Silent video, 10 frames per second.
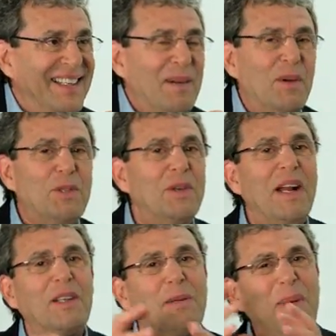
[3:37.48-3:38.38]
which turn
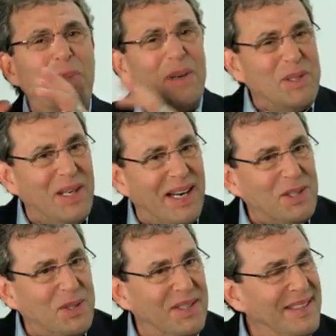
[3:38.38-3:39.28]
out to be
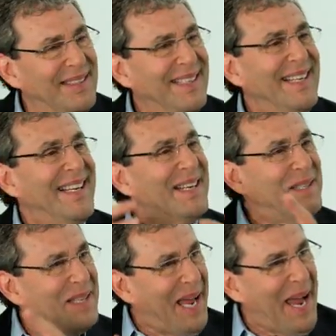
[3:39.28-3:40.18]
projection and
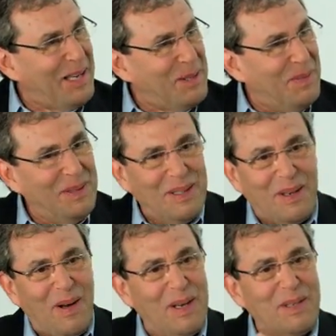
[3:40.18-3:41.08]
attachment, the
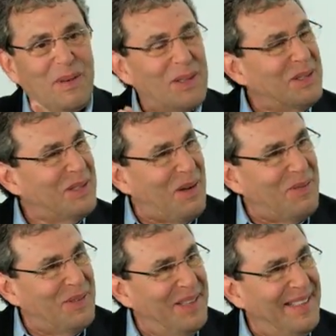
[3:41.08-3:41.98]
cause of all
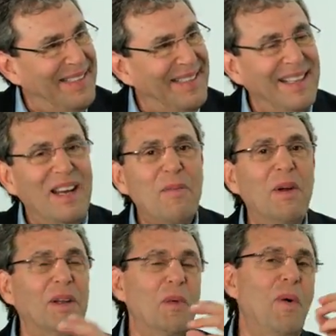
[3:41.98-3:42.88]
suffering.
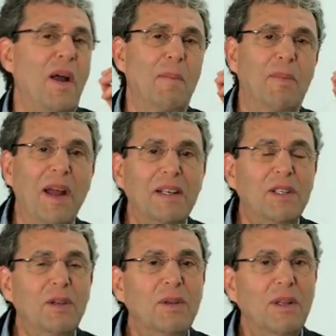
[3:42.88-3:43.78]
Really want to bring
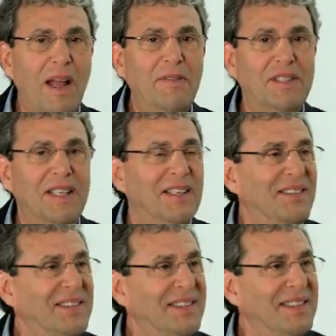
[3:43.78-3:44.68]
to you life
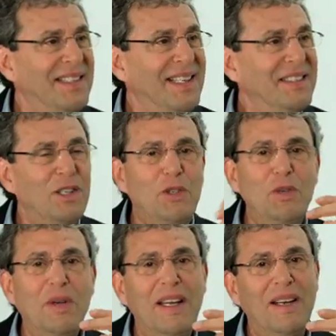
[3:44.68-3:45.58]
skills that
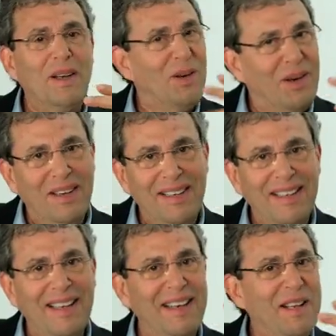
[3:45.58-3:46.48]
you can learn and